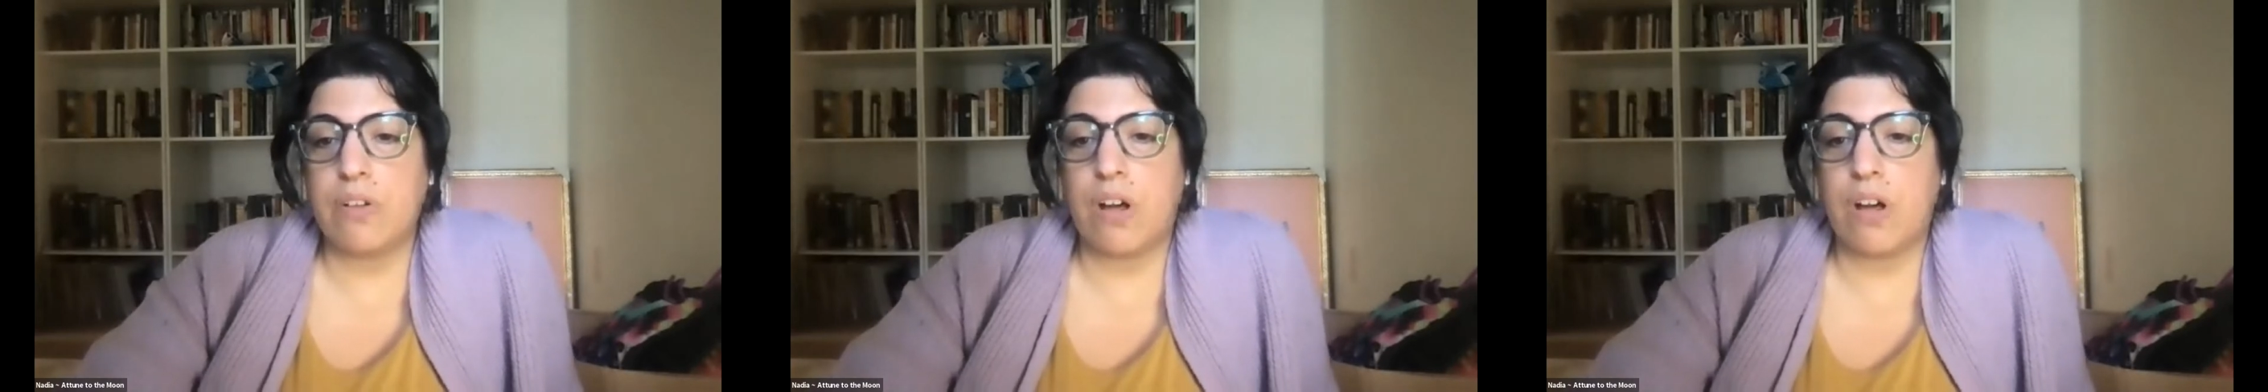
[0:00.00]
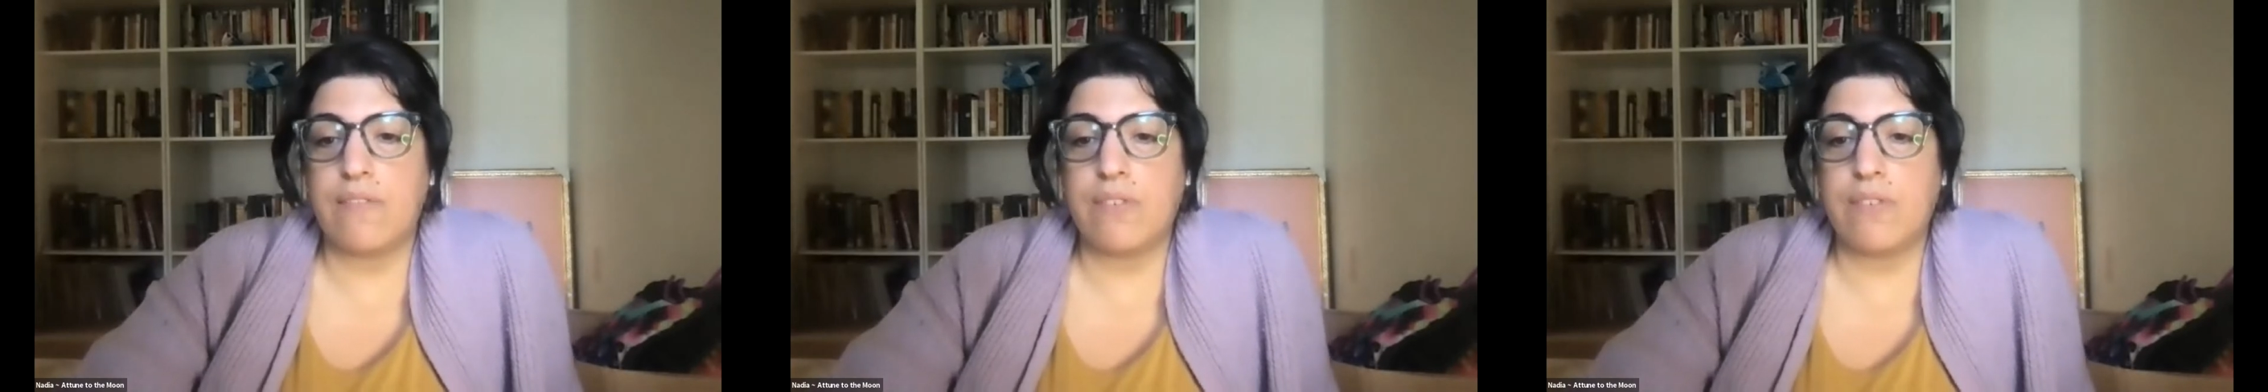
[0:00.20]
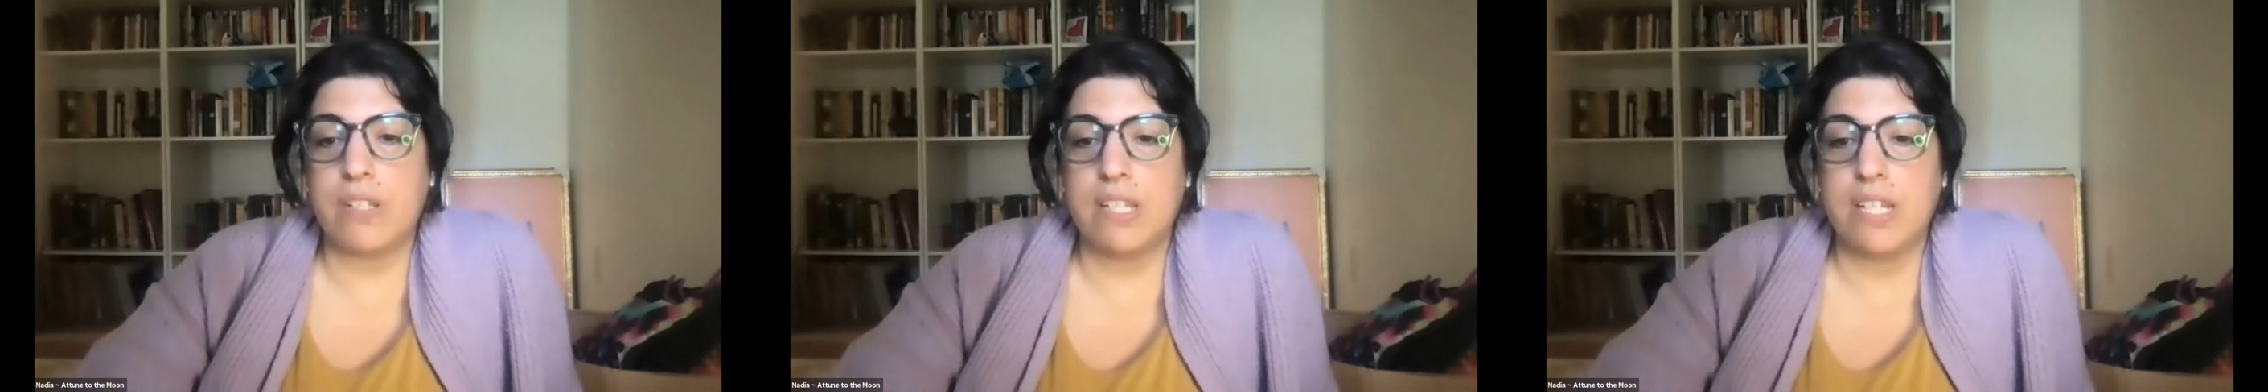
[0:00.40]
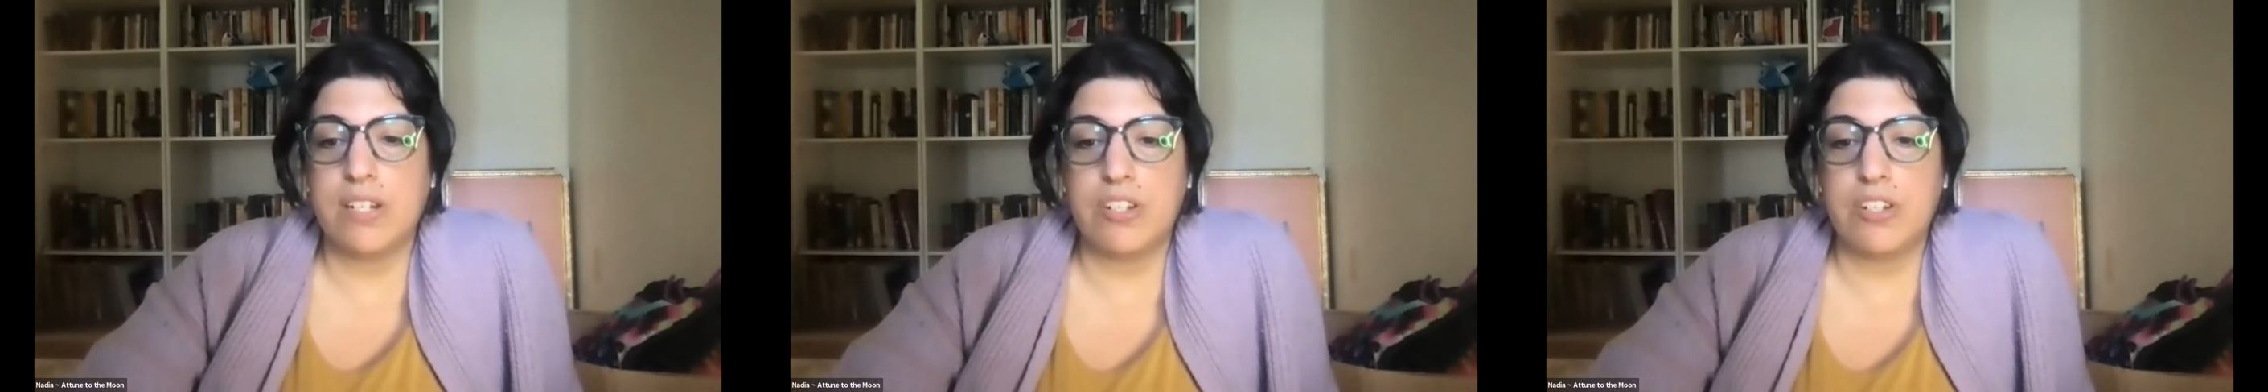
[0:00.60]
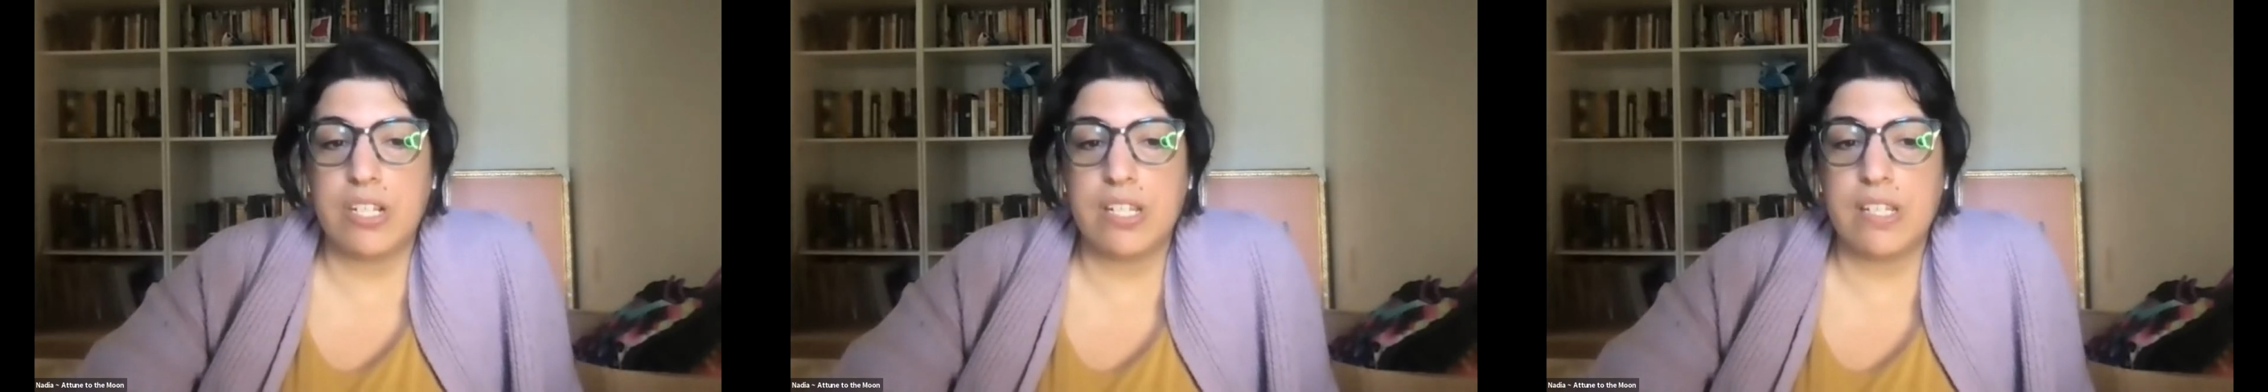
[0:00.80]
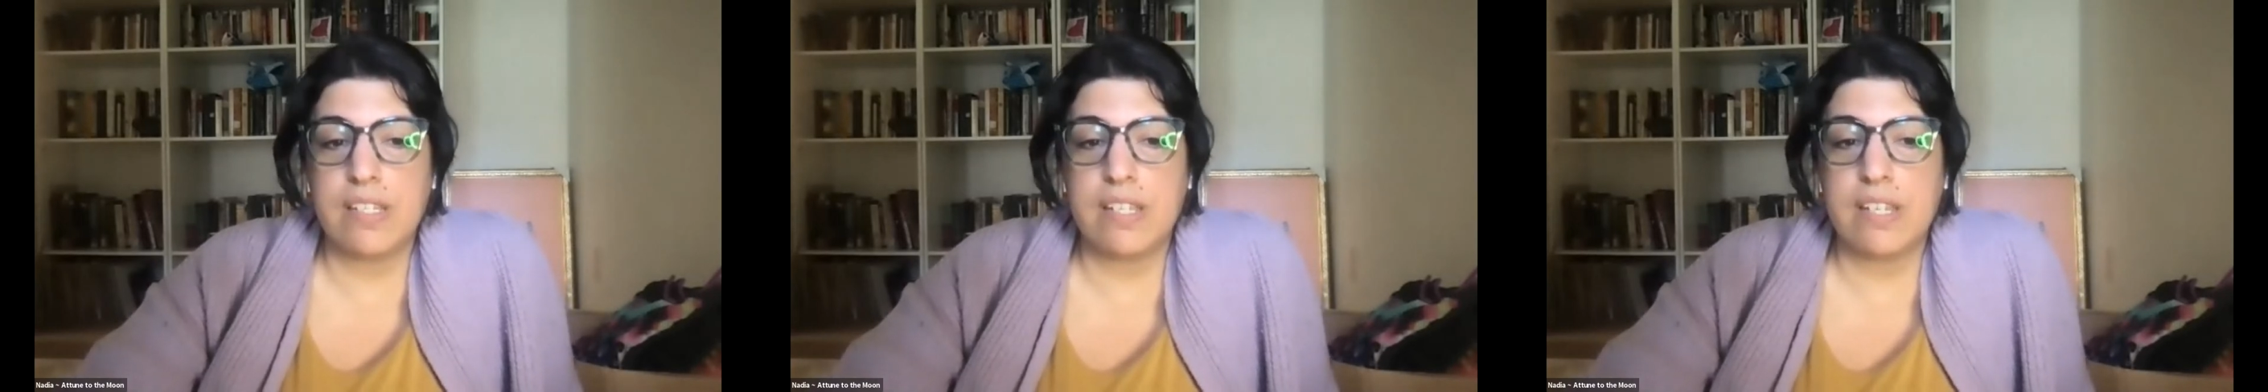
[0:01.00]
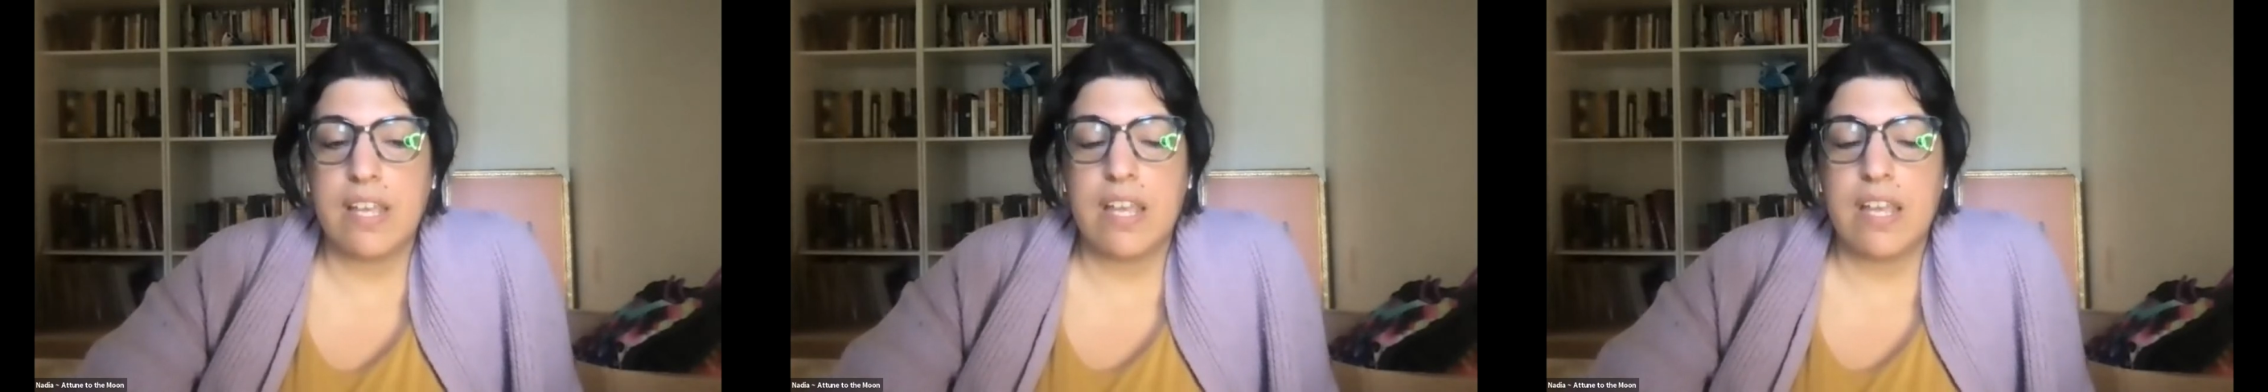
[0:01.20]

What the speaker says: conversations